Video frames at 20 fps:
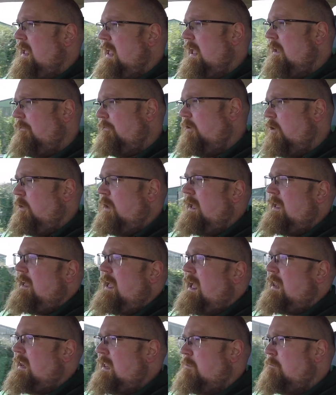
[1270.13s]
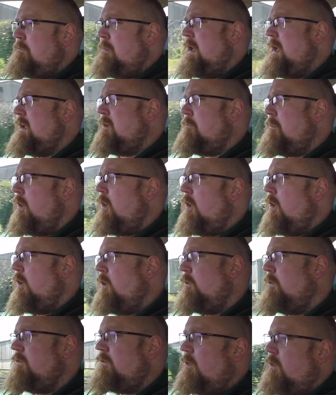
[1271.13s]
If you hit any big
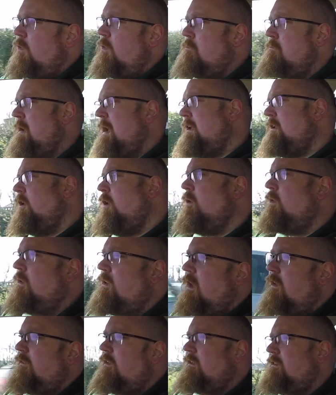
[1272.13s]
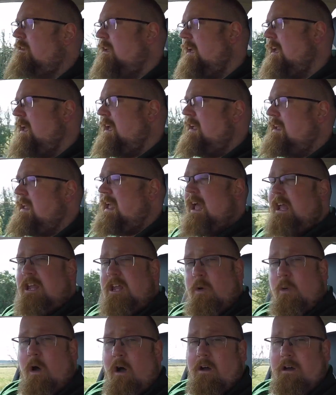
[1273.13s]
potholes or manhole covers, yeah,
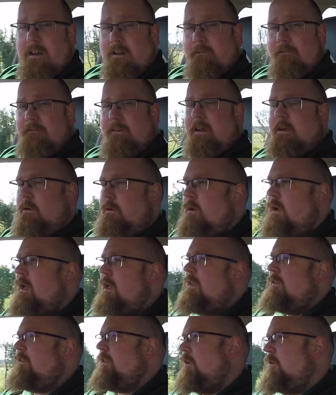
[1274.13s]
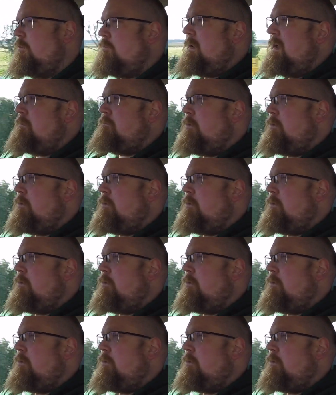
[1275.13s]
you are going to feel those big